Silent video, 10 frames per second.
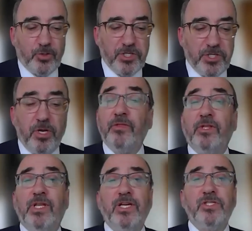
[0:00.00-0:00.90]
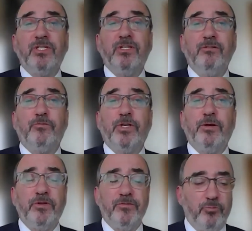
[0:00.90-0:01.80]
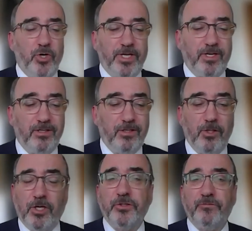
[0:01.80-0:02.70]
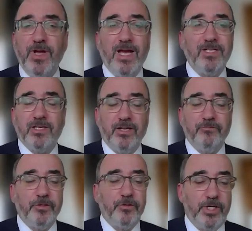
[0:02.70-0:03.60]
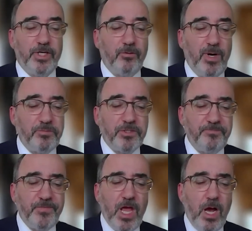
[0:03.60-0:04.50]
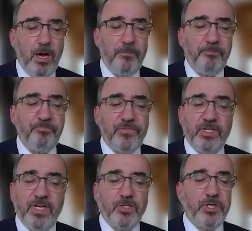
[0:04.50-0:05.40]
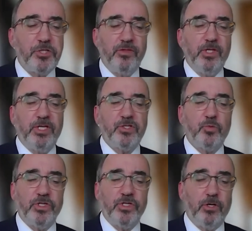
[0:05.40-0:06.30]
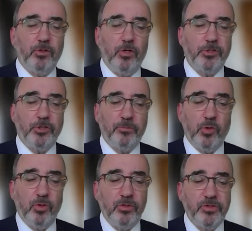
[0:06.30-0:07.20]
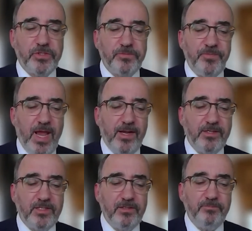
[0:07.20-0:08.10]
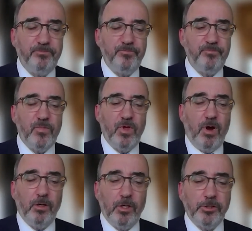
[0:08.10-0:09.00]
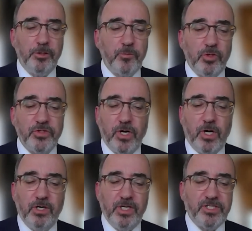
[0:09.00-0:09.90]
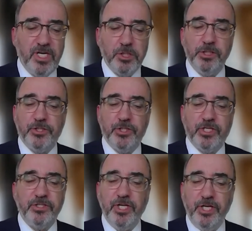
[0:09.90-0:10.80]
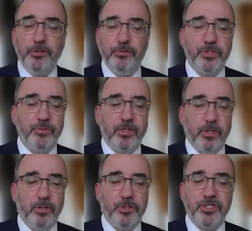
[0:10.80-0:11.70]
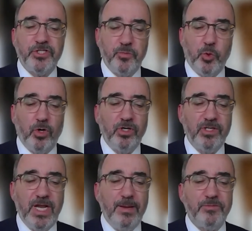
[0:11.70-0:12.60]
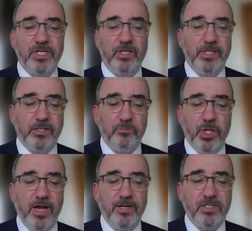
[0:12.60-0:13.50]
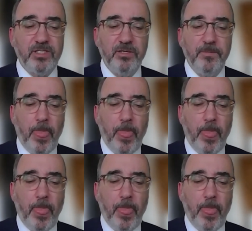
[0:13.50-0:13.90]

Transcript: question on the list, forgive me if I'm running along too fast. Again, feel free to interrupt. The next question on the list was our long-term goals. And our long-term goals are essentially to continue to encourage and support MCLE compliance,